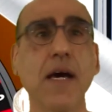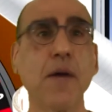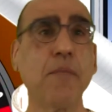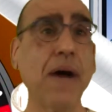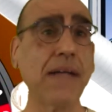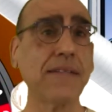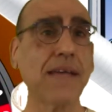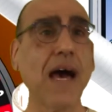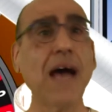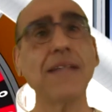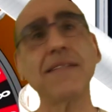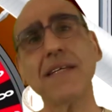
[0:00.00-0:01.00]
But
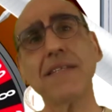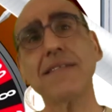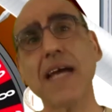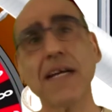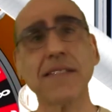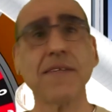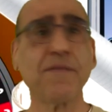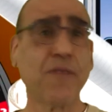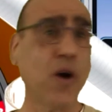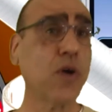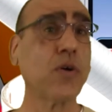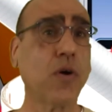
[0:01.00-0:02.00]
until Dr.
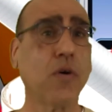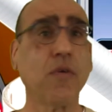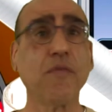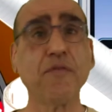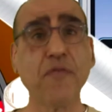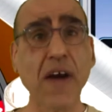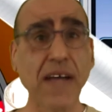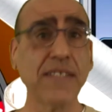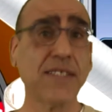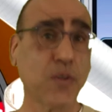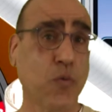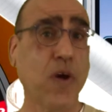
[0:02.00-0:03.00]
Volkow
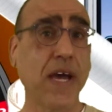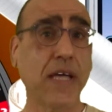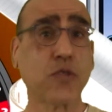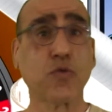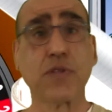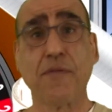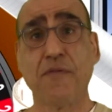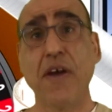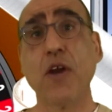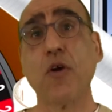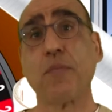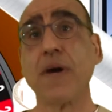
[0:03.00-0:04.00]
finds a way to
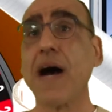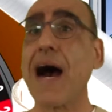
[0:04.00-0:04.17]
develop